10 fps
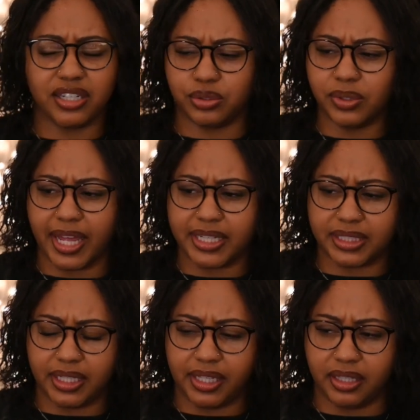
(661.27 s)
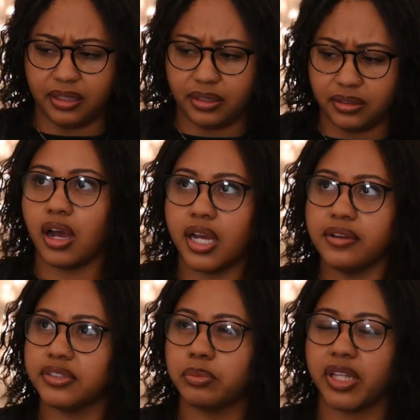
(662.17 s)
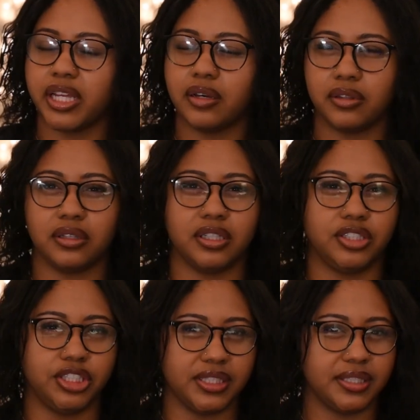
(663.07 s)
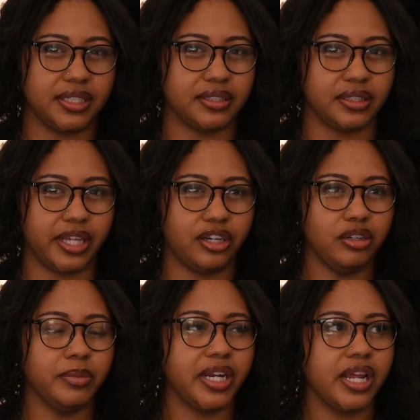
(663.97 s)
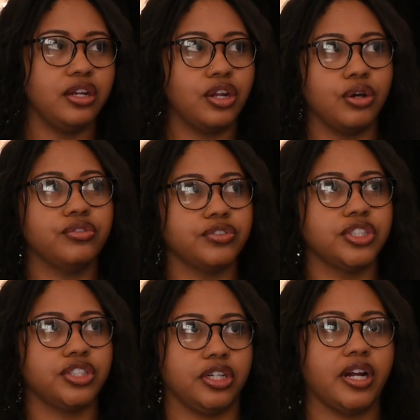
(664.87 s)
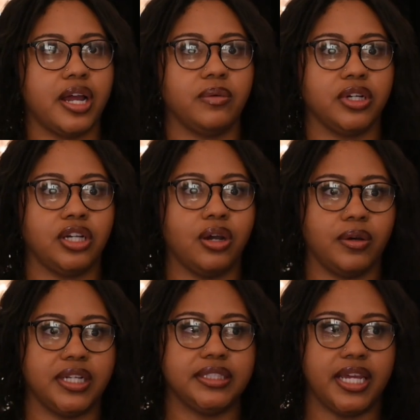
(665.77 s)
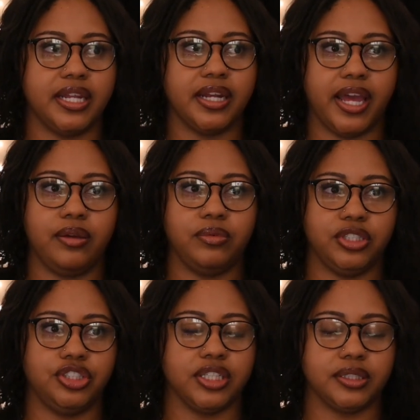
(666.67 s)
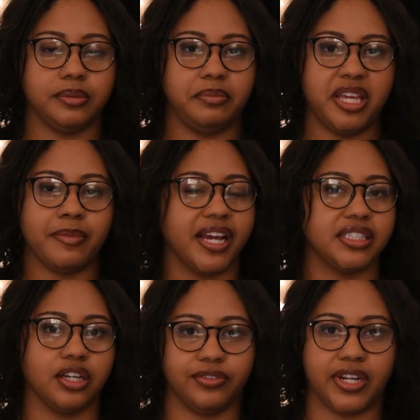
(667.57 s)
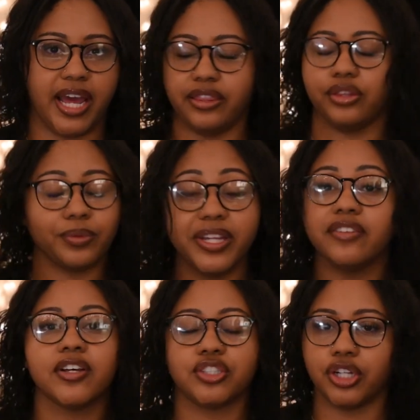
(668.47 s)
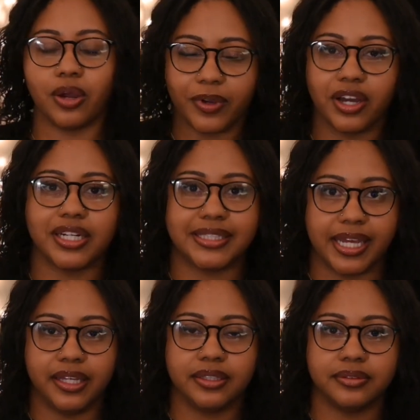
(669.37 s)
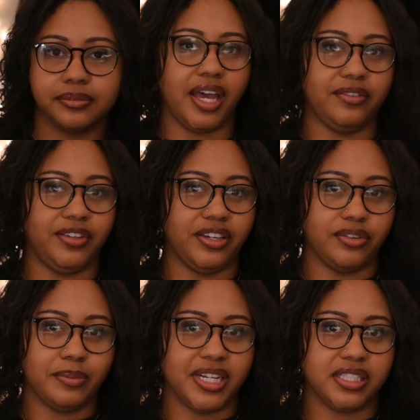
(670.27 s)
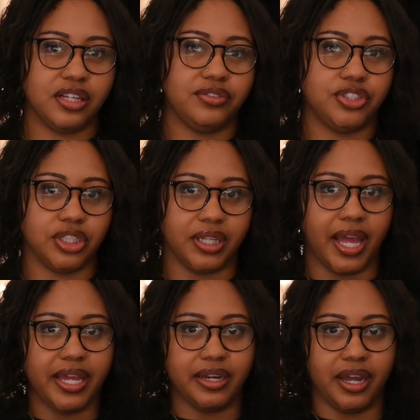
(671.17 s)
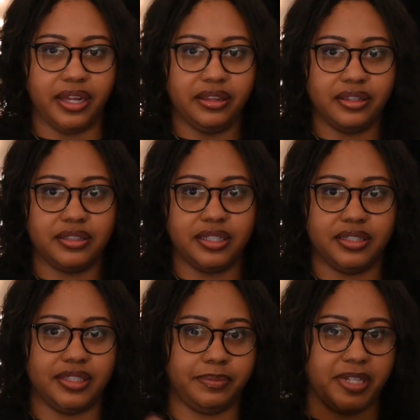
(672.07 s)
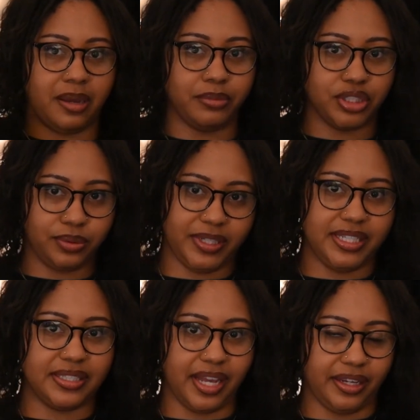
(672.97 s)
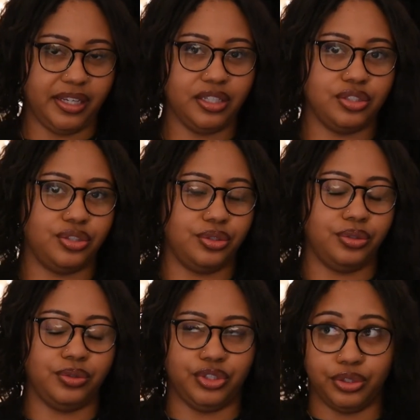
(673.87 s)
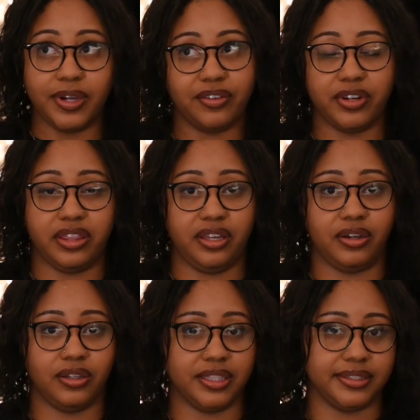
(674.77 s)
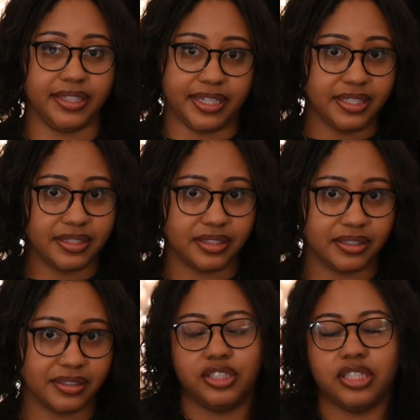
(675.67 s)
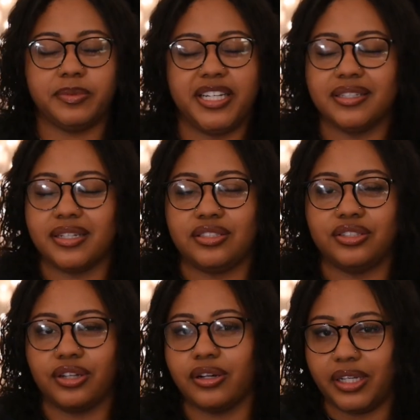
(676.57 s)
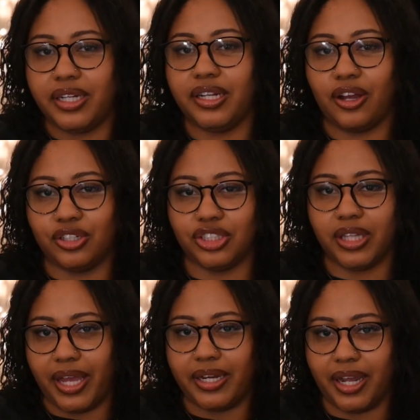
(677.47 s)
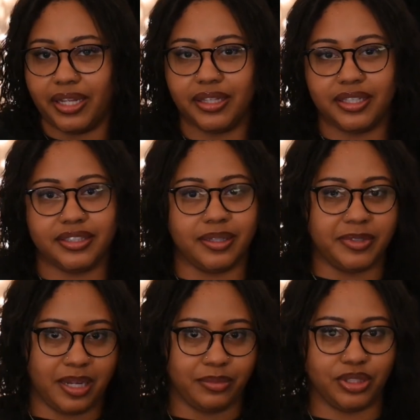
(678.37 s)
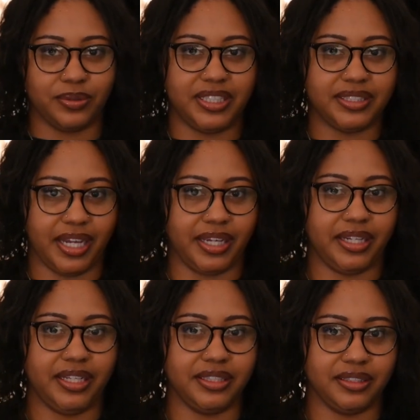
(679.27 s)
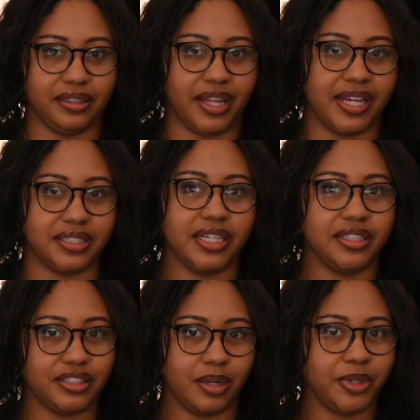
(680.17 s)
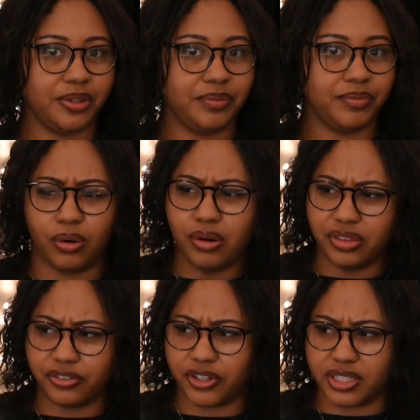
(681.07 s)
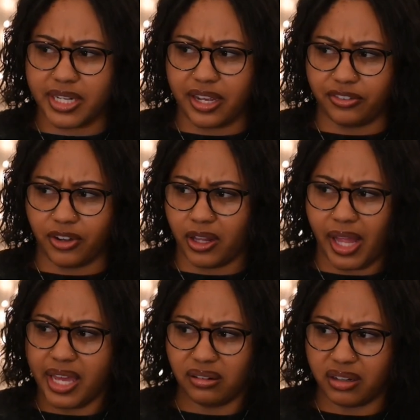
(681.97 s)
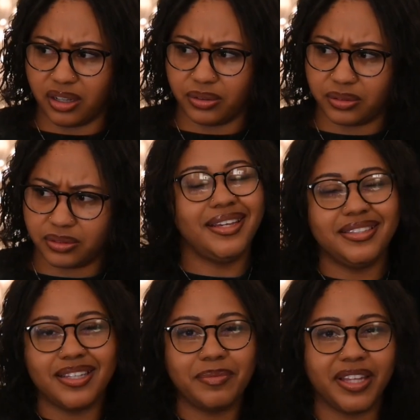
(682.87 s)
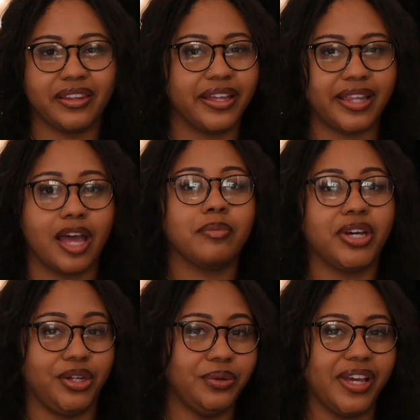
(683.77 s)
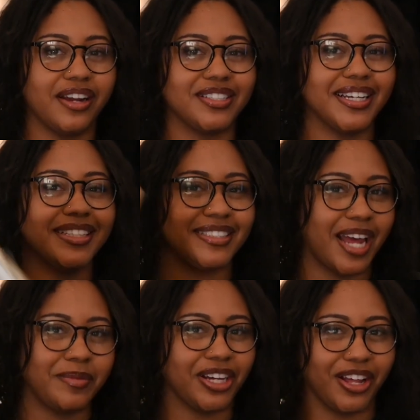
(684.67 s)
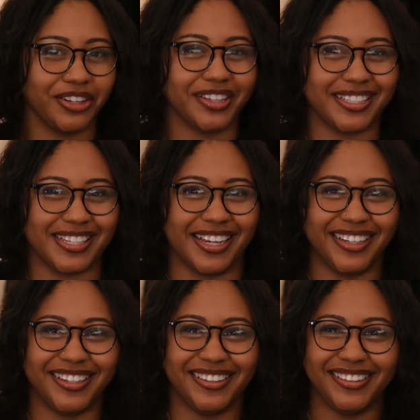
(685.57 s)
I do like to eat. I'll have to plan out the logistics later, but I know for sure I want to go on a date night with just me, myself, and I. The three of us are going on a date. I've given myself July 9th to September 22nd to do everything on this list. Just because I started it on July 9th, it's September 22nd is the last day of summer. Or the first day of fall, I don't know. It's something like that, but who cares? It's time to color this in.